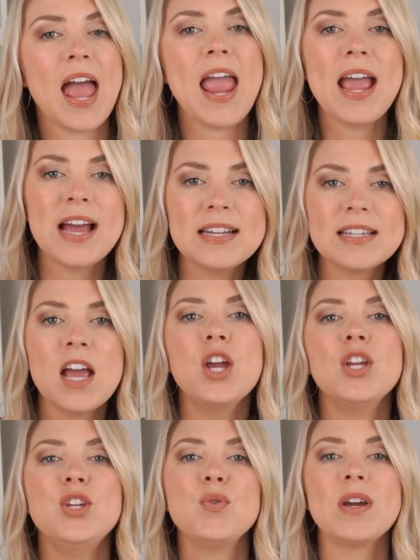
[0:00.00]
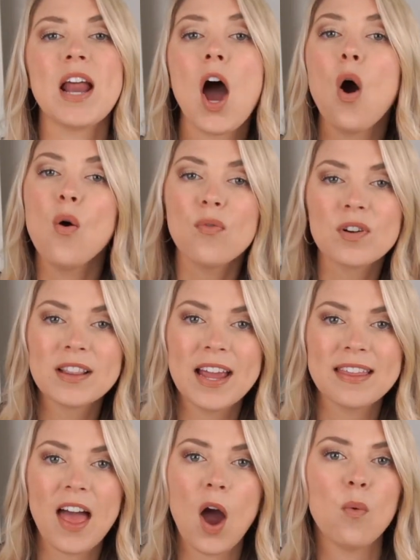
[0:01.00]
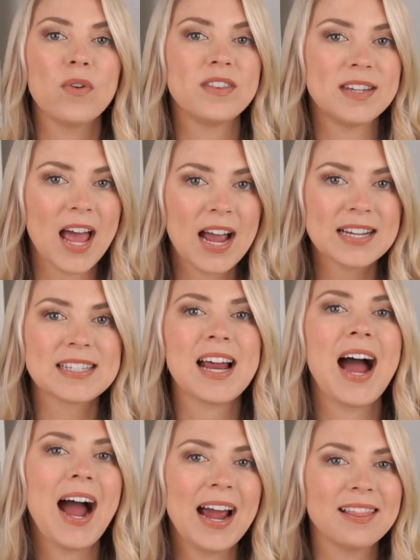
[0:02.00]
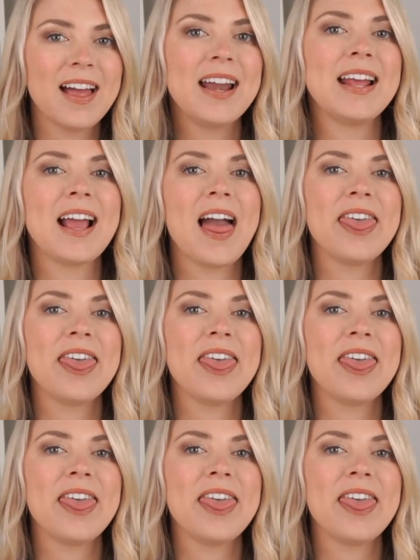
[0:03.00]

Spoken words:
And you can overlay that with text highlighting